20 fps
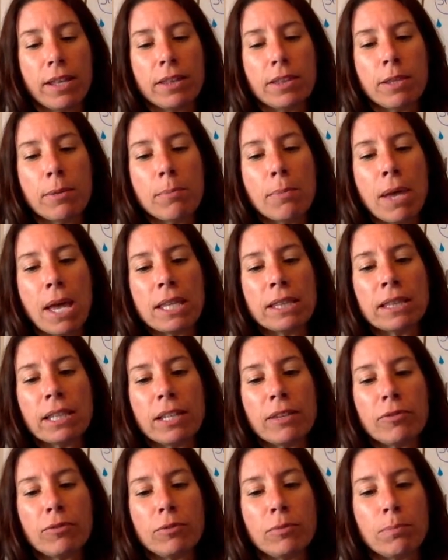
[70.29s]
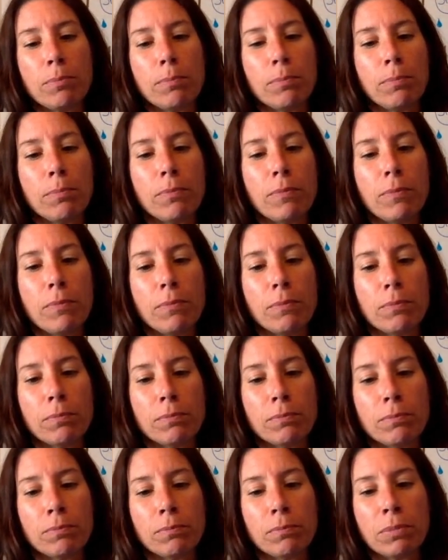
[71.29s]
The men lift
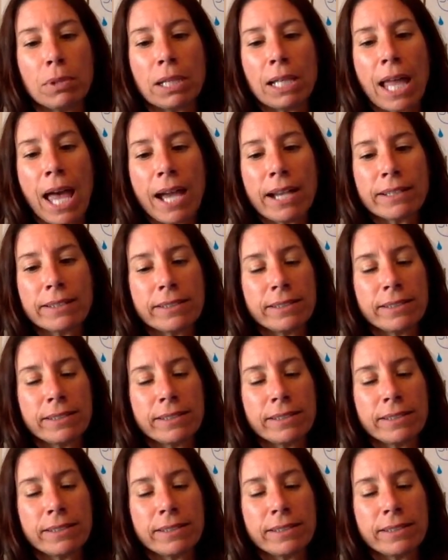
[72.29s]
black